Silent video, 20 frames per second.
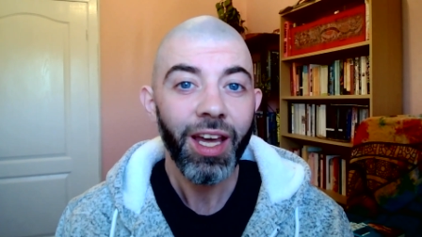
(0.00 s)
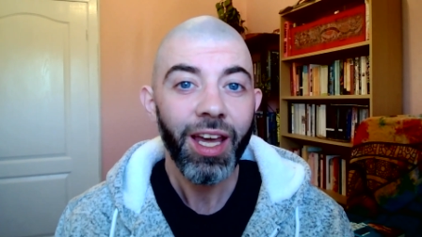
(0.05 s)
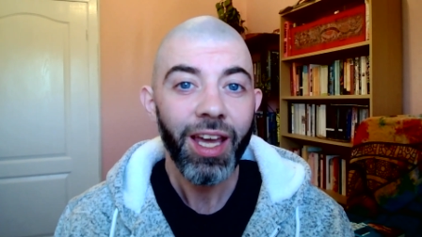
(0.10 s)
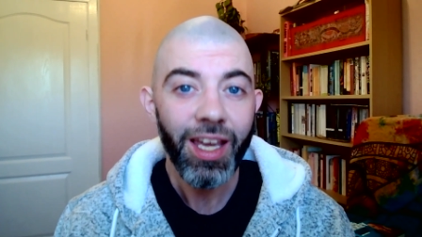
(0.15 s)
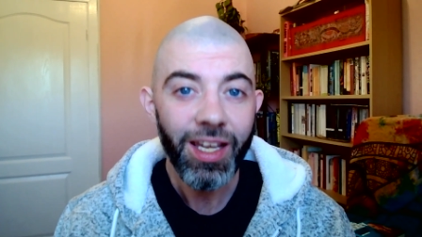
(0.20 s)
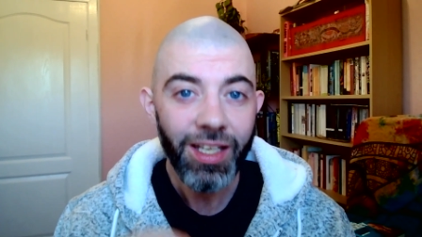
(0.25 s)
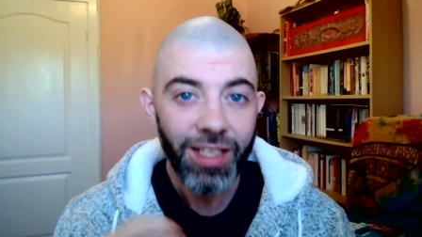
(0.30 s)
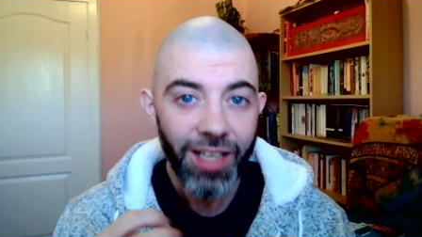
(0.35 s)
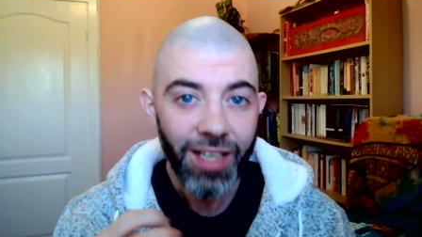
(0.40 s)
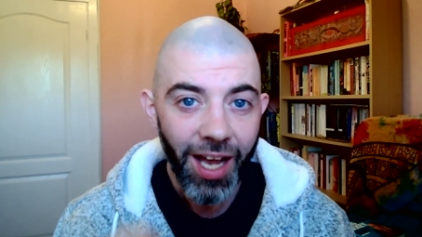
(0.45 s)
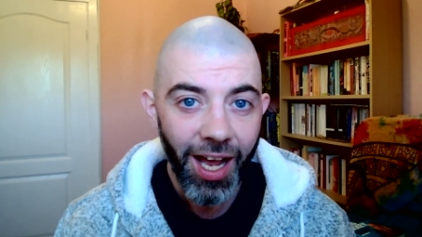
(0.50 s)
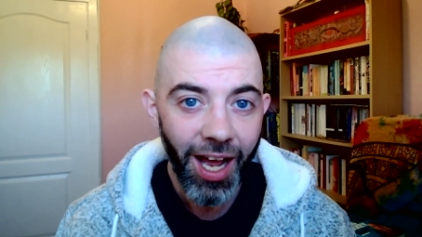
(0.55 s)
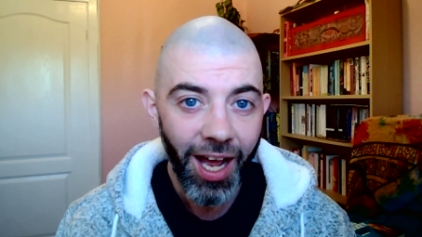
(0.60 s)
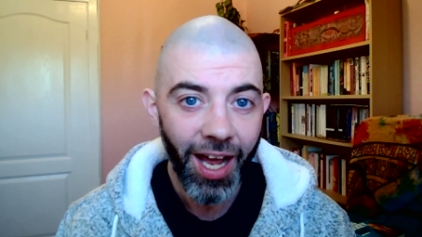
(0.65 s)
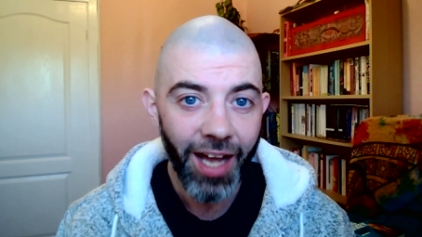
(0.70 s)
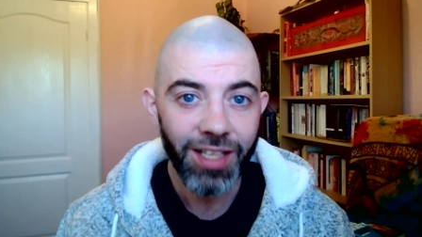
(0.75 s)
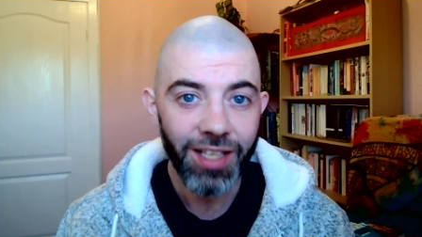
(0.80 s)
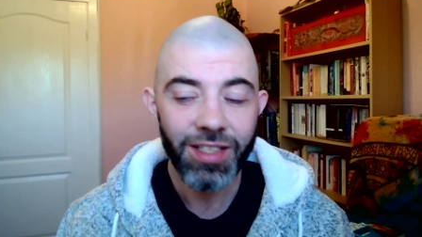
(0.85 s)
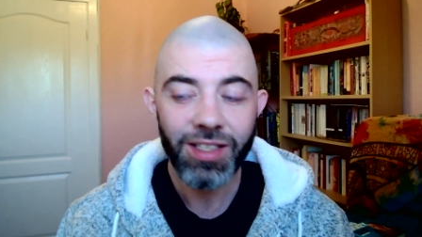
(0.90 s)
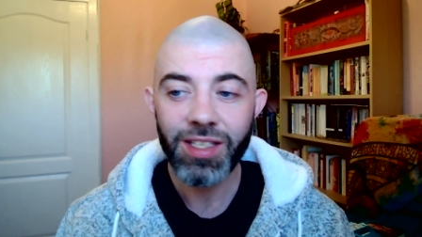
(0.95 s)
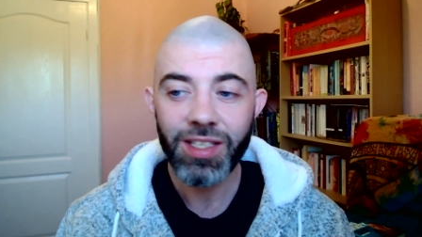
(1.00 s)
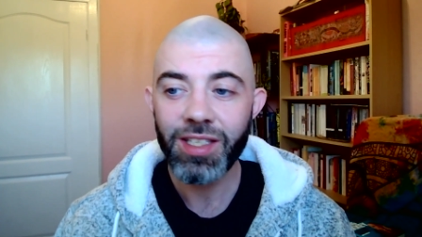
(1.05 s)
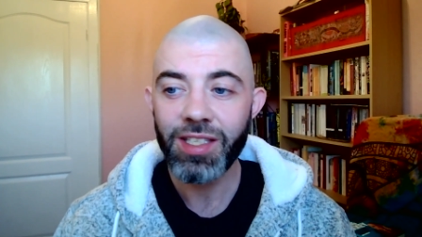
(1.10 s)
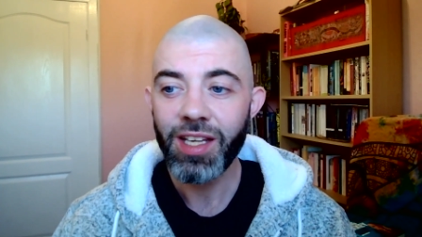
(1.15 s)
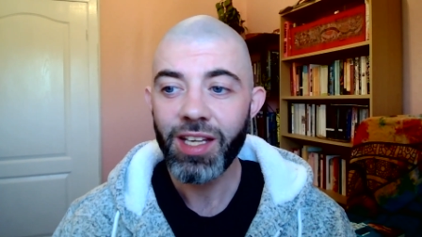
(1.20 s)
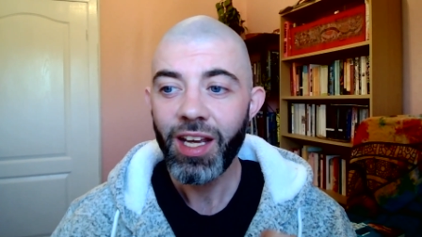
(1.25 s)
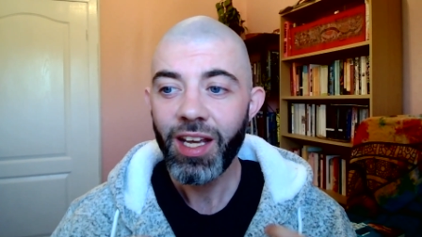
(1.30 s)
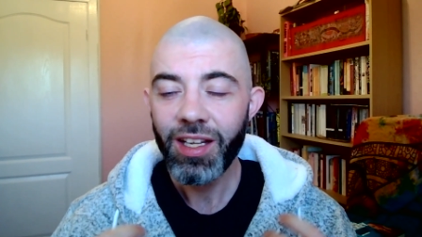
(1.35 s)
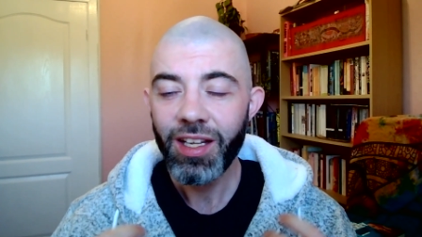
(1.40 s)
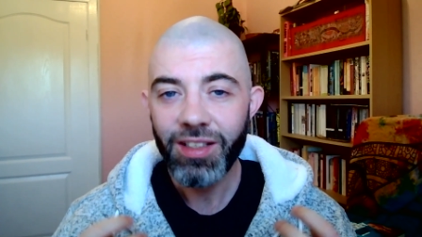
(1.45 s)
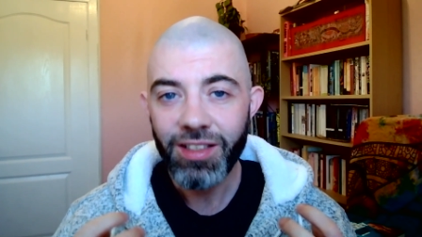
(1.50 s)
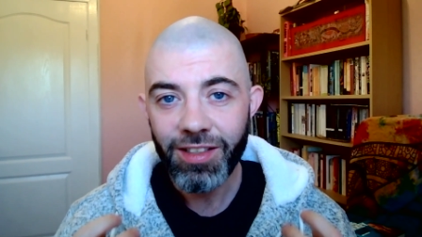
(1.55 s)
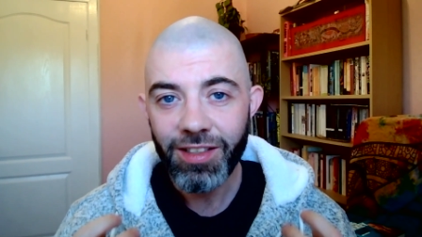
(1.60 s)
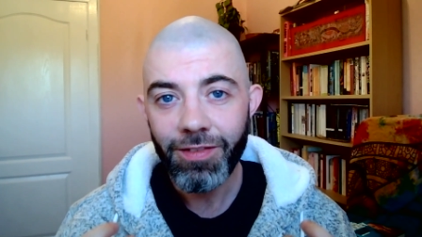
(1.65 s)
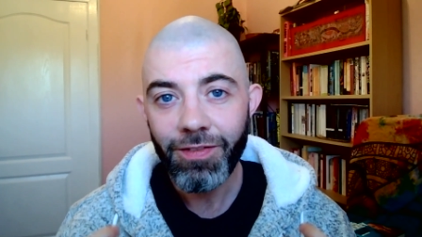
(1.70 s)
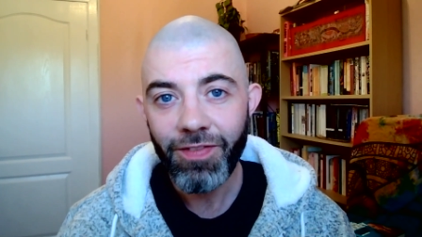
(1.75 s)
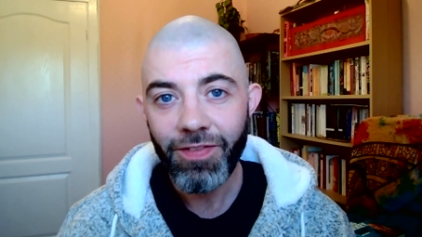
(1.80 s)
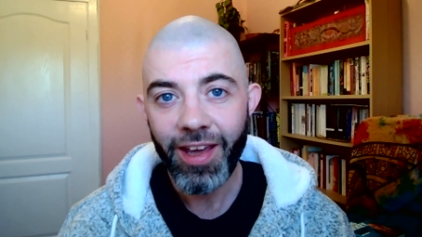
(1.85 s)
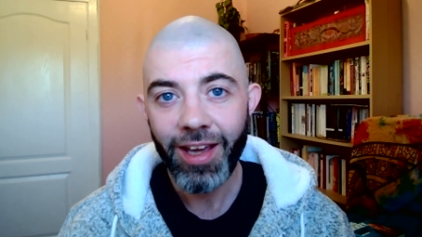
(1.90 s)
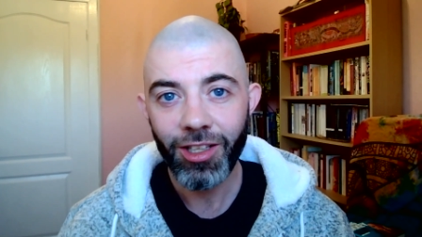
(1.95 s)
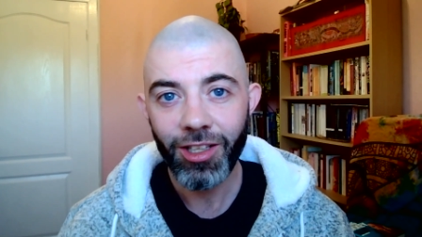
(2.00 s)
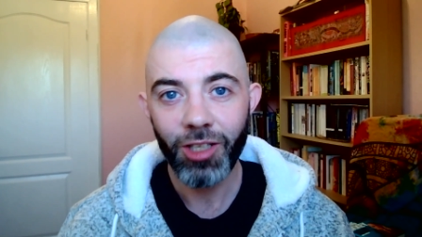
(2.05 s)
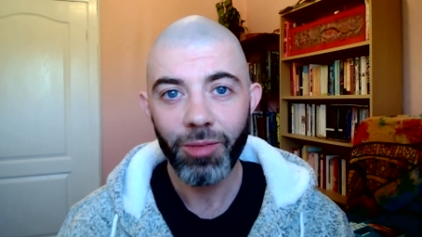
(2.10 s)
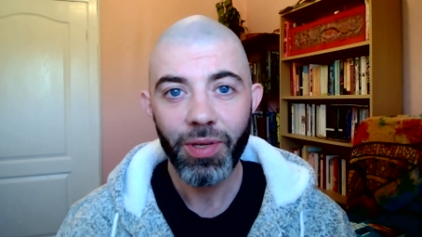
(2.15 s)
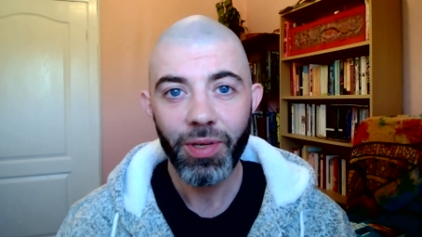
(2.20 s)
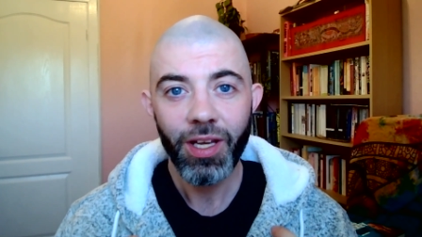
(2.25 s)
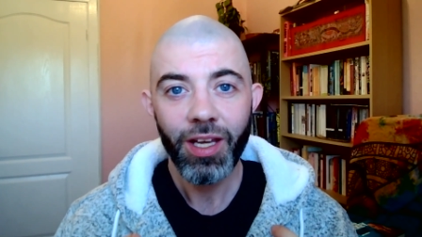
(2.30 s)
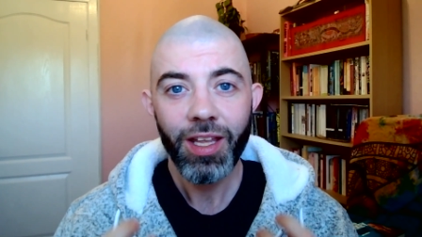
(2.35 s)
enhance and develop